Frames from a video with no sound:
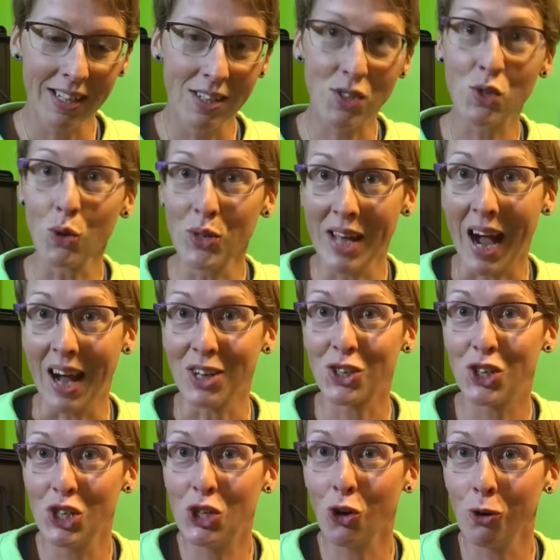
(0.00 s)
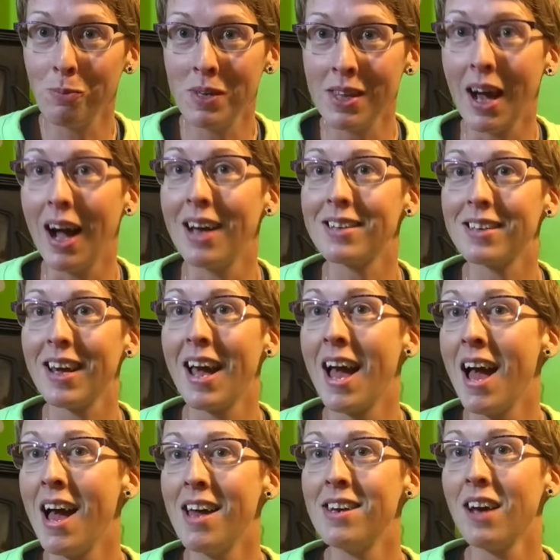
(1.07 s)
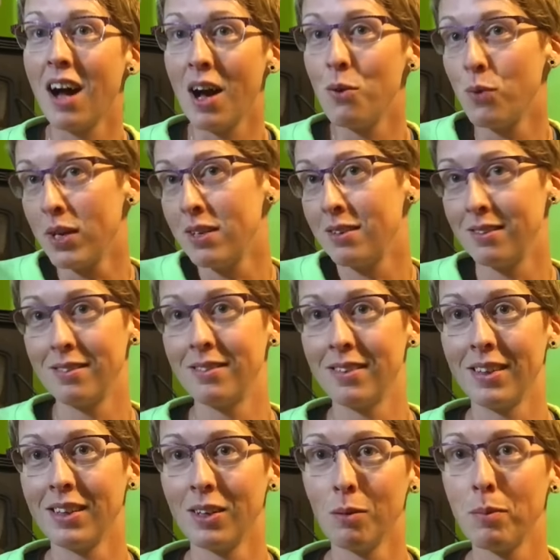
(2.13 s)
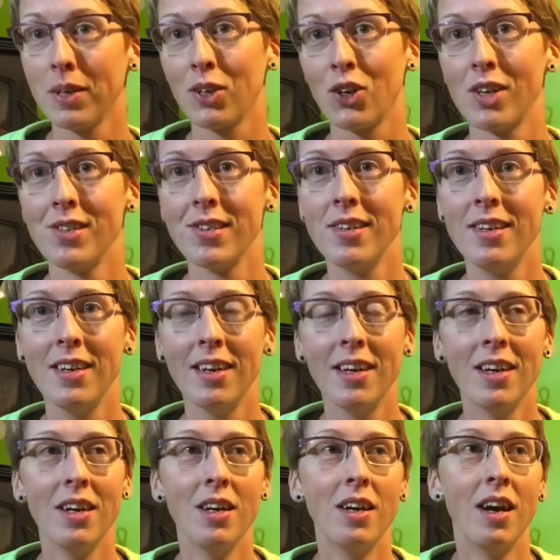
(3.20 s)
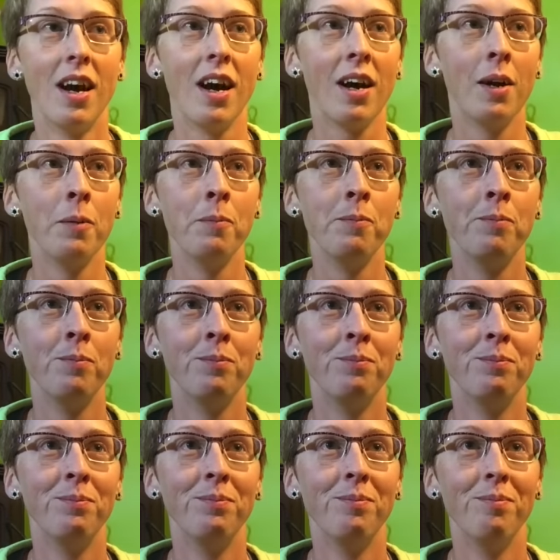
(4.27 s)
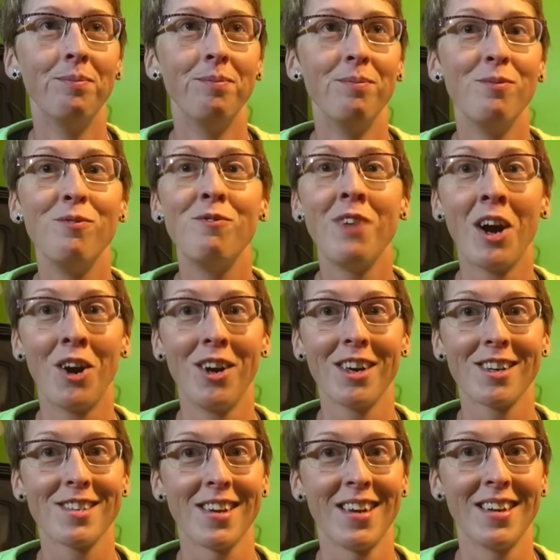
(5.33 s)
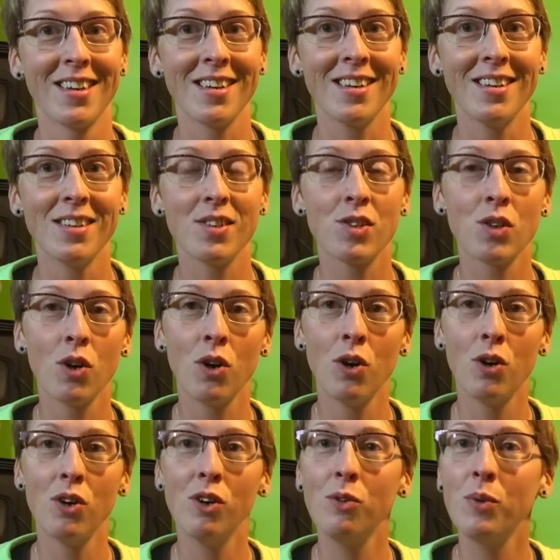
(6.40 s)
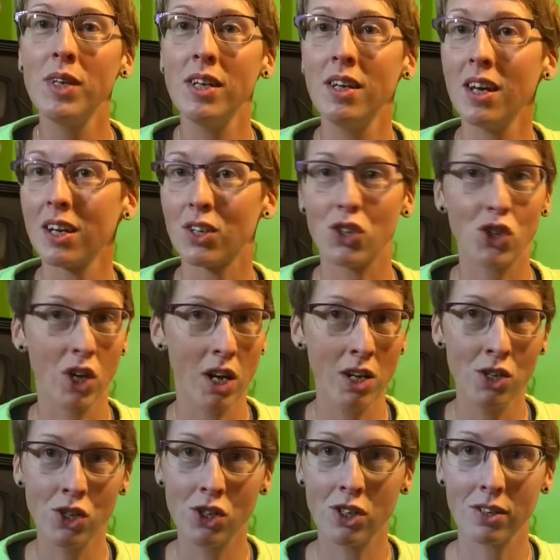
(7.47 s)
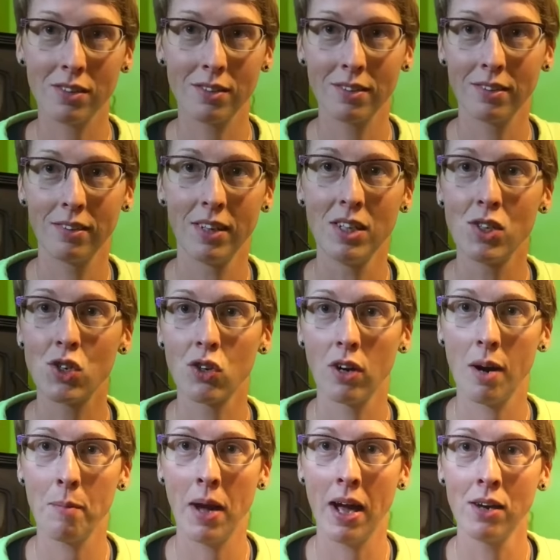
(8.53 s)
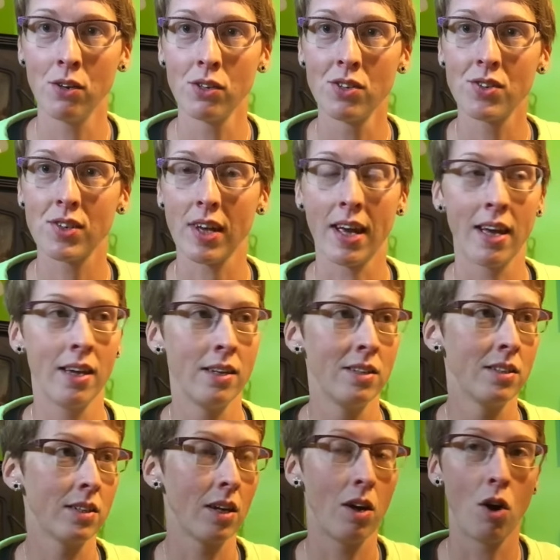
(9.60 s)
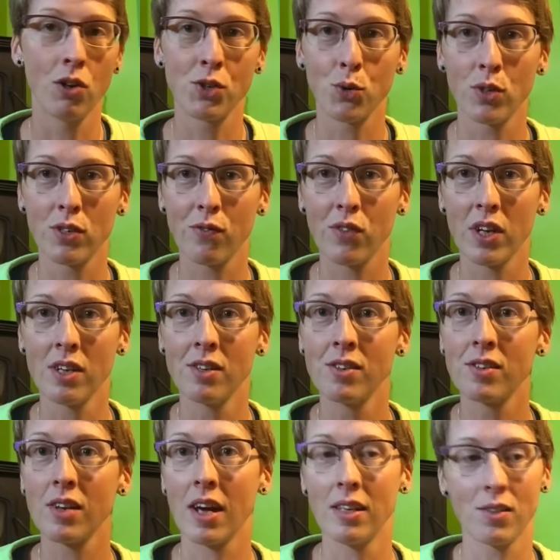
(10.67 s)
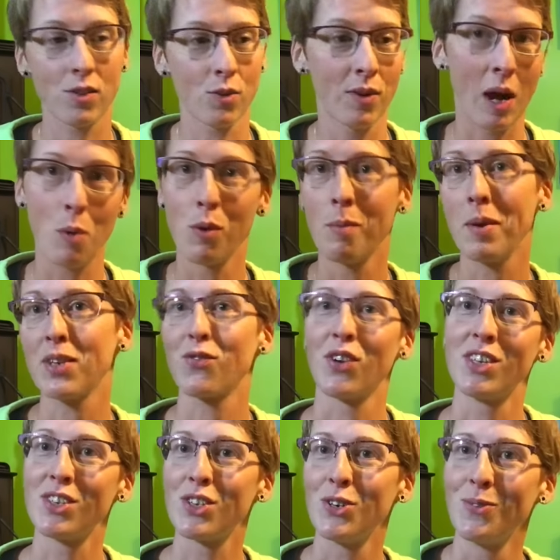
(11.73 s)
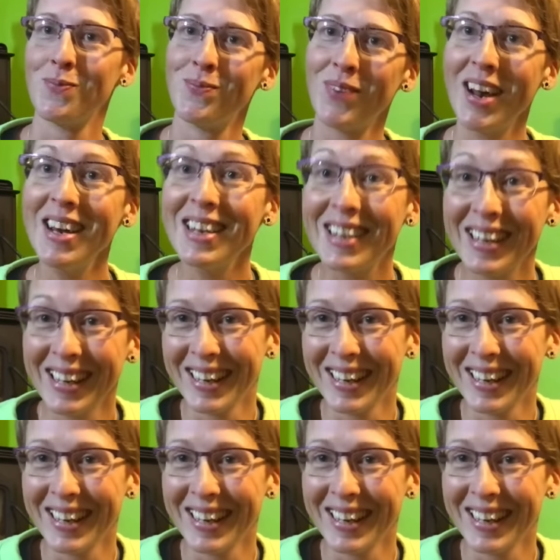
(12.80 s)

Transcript: So yeah, she told me that, and I went a little bit crazy. Very exciting. So we exchanged Instagram handles and all sorts of things, and so now we're best friends too, right?